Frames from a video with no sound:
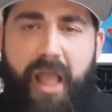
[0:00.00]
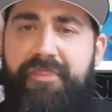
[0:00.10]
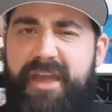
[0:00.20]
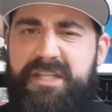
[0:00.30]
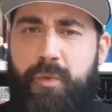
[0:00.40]

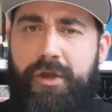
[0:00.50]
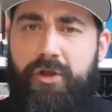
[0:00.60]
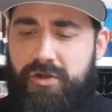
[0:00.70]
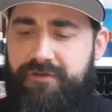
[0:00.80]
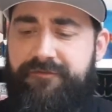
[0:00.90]
This one I
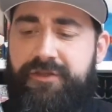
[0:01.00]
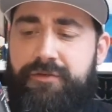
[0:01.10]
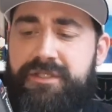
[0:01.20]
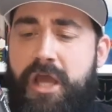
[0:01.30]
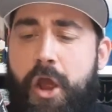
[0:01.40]
got
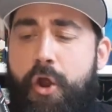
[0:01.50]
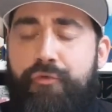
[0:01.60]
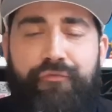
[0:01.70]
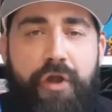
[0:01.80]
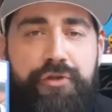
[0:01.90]
confused.
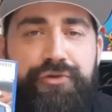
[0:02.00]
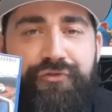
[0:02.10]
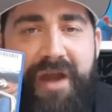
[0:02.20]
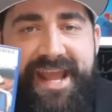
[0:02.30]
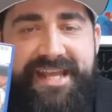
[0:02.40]
Road
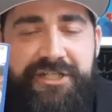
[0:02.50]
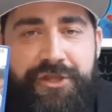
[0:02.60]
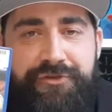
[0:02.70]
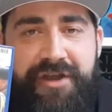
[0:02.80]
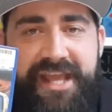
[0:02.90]
Rage
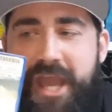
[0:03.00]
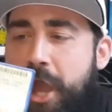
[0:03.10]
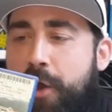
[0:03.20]
3.